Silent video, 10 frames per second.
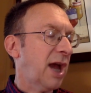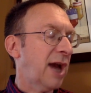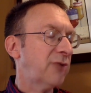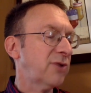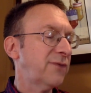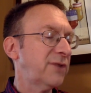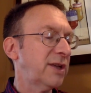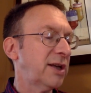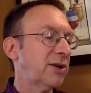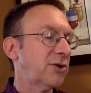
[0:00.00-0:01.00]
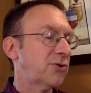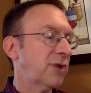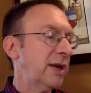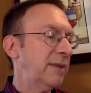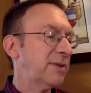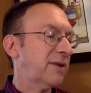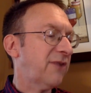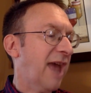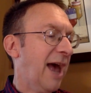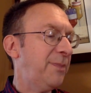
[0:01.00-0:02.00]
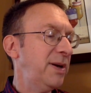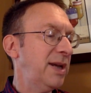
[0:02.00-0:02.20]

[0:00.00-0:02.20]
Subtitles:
I drifted into dreams of happy